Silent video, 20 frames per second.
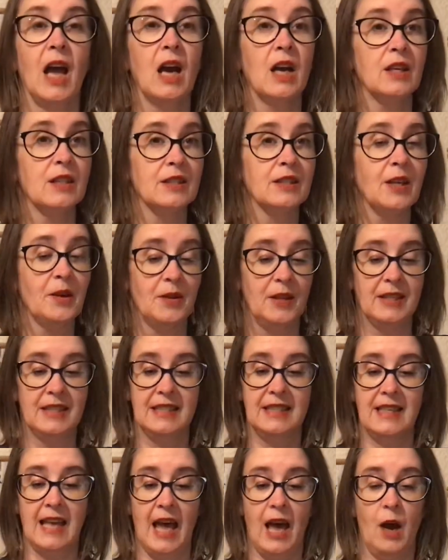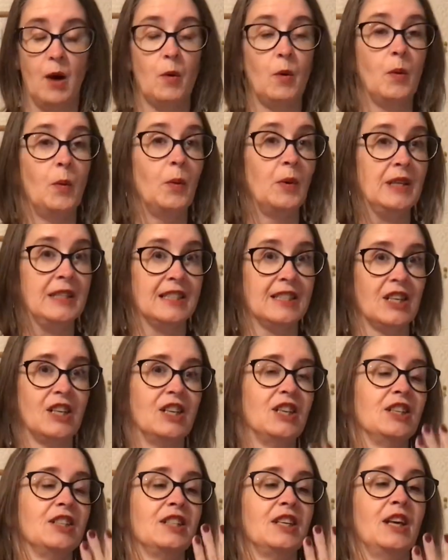So this is how we
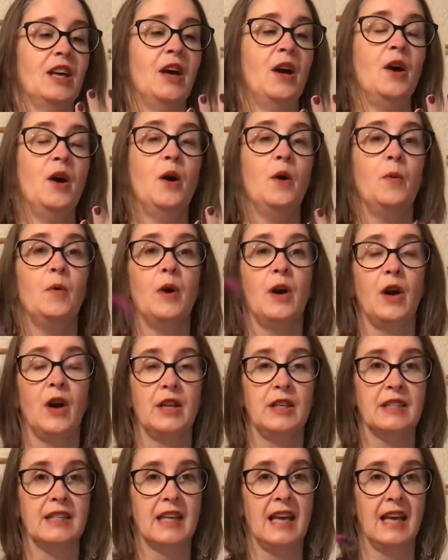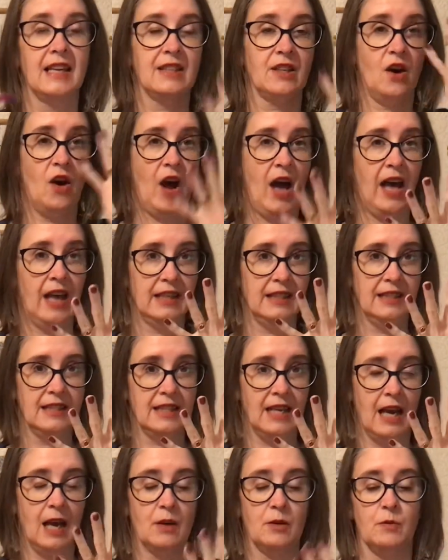start. We're going to get our hand
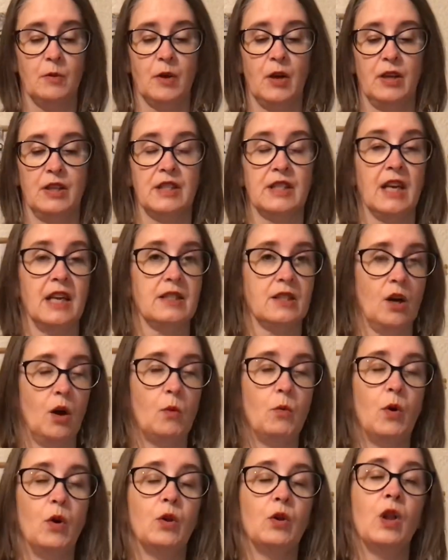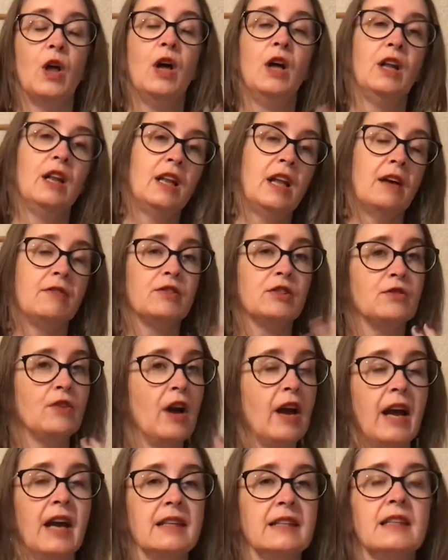and we're going to get our wool. Left or
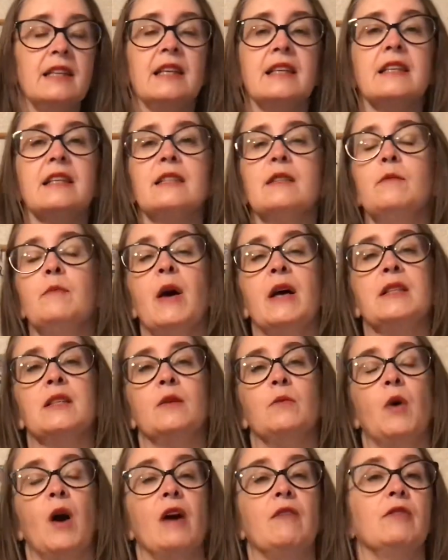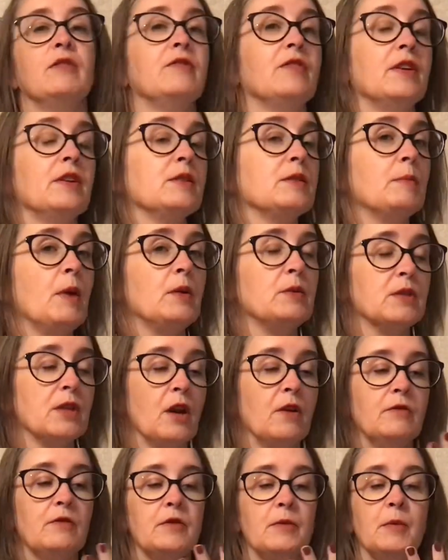right-handed, it doesn't matter, whatever feels most
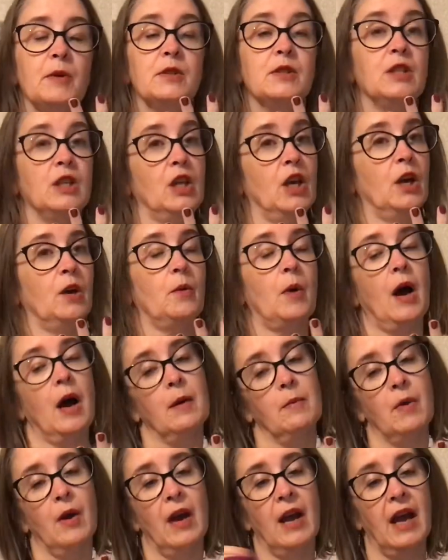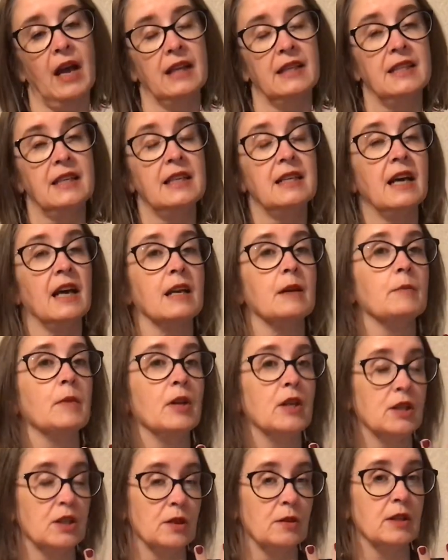comfortable to you. I'm right-handed and I'm going
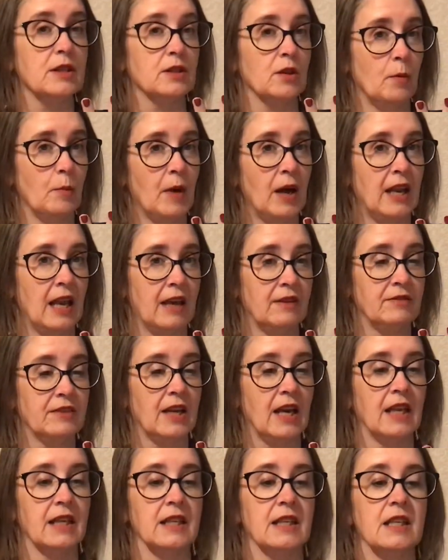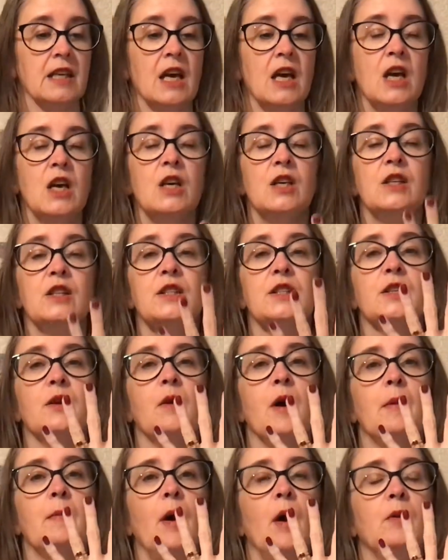to do this on my left hand. So
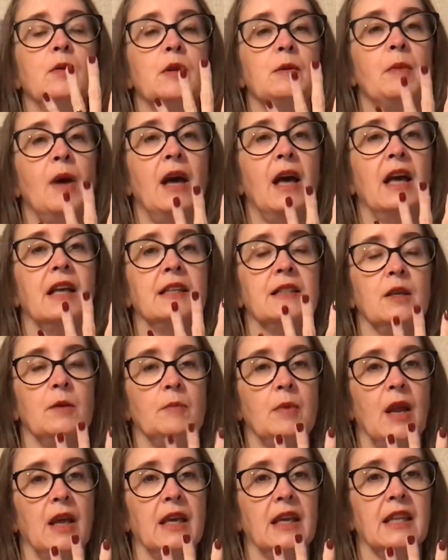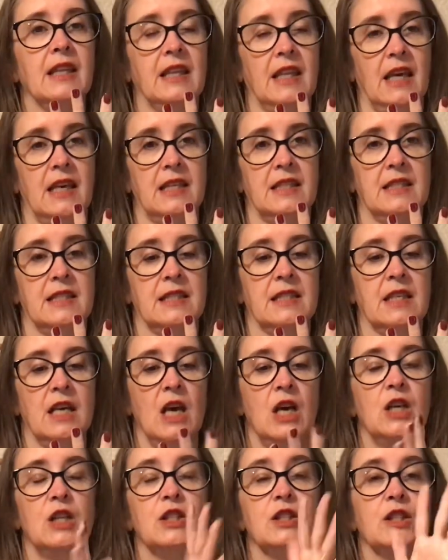I'm holding my hand up like this.
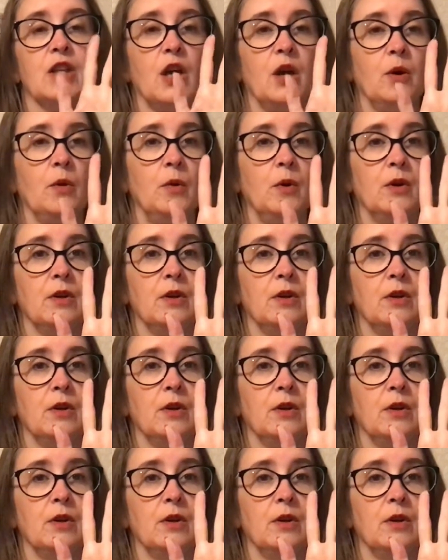So